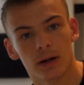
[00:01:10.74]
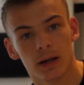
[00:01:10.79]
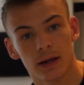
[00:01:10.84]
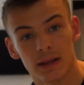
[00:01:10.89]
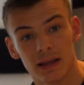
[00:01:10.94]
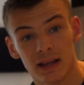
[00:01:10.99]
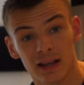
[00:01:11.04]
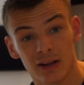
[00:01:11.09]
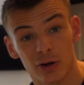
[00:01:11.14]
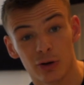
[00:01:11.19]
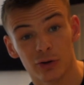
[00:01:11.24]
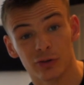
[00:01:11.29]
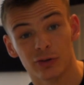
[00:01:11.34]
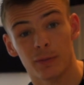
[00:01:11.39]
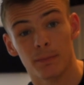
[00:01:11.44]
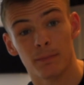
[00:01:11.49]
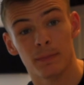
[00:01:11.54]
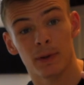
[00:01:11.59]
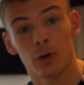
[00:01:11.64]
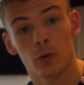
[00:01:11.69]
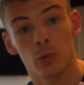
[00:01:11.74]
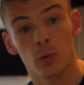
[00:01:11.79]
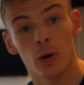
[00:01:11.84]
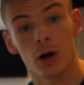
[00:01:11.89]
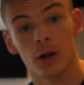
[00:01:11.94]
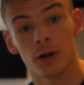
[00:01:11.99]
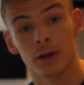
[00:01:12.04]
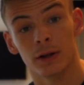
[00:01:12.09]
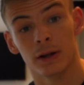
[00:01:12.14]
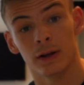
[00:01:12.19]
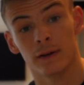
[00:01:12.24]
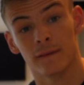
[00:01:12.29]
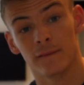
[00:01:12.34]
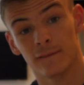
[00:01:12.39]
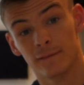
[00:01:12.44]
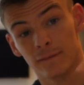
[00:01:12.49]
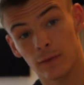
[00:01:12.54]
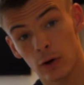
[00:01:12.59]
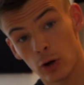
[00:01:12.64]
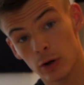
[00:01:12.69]
Okay then guys, meal one,
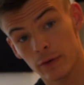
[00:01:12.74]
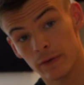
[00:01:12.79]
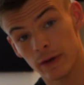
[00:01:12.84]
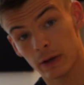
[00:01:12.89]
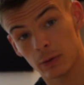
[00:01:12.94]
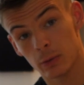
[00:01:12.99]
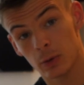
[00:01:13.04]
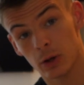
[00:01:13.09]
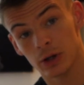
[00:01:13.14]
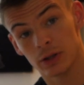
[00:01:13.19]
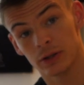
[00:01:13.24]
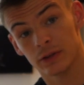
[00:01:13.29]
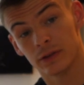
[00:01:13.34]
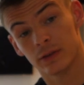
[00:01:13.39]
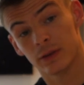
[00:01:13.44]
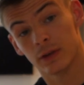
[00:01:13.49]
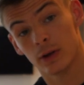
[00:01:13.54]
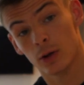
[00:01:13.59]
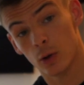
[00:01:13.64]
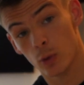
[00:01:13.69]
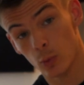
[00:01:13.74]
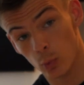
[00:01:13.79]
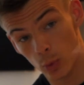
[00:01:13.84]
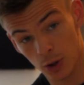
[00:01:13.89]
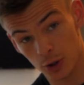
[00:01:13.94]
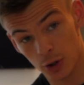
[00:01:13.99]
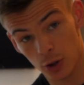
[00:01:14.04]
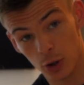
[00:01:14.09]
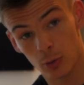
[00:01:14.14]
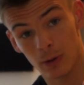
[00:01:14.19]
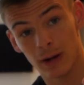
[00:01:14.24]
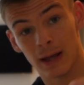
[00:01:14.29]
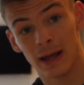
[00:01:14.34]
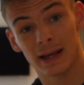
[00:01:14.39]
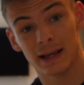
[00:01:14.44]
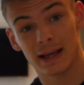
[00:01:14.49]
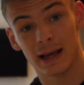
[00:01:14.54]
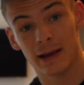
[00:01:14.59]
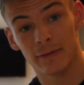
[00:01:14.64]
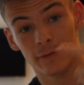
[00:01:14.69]
5 egg whites, 1 whole
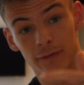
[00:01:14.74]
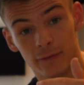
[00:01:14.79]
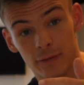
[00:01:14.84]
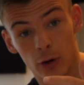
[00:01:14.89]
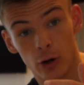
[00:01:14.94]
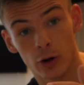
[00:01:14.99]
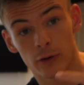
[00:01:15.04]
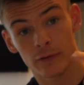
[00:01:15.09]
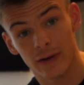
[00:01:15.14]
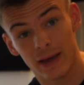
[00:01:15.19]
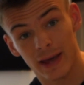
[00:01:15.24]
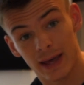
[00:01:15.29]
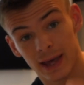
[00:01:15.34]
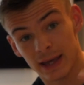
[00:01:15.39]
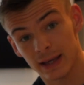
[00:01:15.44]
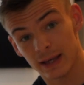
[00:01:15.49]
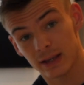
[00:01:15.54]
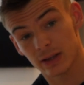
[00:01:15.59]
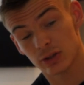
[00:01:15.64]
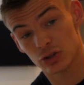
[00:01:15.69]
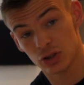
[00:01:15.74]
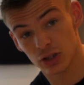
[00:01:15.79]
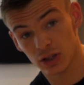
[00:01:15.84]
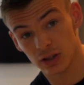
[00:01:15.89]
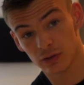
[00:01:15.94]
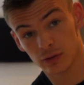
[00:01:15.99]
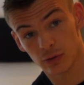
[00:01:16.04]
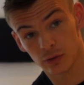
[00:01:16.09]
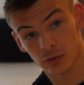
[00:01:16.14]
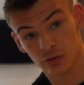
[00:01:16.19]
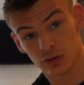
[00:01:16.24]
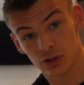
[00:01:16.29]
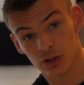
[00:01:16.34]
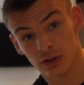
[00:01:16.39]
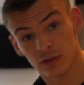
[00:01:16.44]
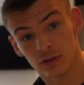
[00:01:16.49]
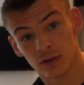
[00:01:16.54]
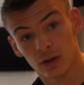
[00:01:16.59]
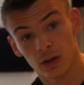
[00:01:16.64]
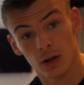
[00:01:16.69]
egg, and 5 heck chicken
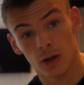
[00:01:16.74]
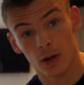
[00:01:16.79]
sausages.